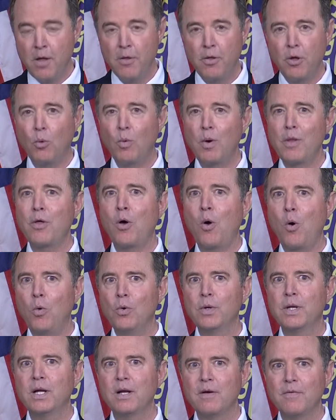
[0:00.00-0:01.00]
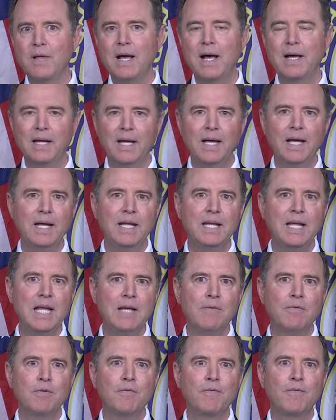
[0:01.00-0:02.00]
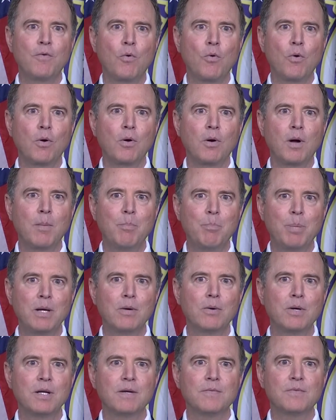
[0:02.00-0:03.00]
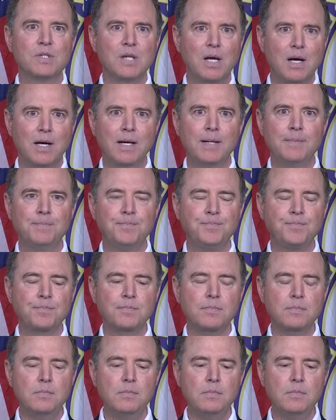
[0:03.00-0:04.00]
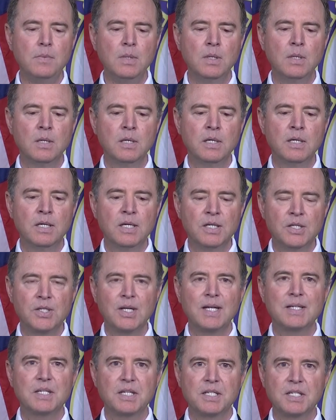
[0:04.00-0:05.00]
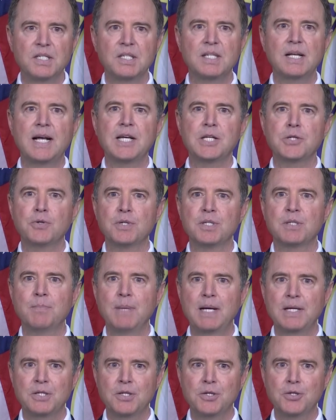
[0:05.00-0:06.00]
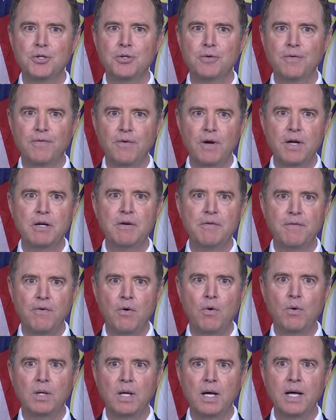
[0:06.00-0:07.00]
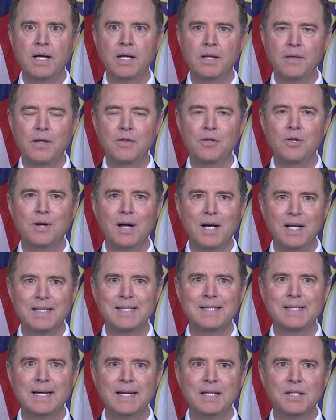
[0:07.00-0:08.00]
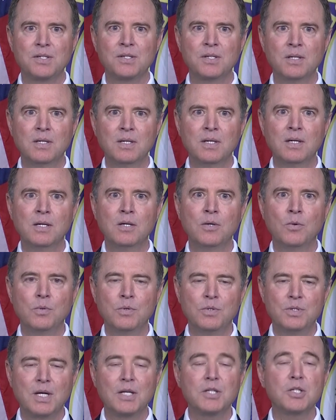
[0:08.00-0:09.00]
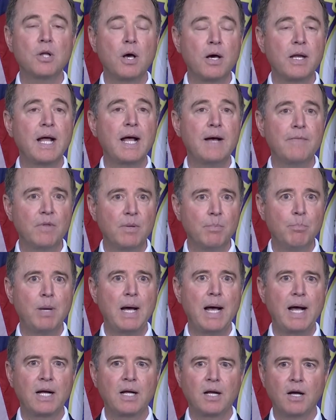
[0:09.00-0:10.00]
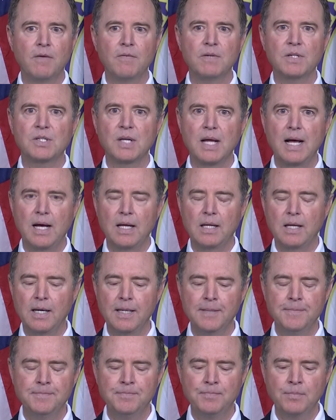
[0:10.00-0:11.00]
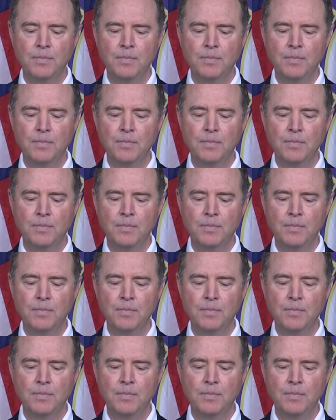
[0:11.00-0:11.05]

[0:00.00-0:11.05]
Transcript: The withholding of that aid, even for a period of time, sends a disastrous message to friend and foe alike that the United States does not have the back of its ally.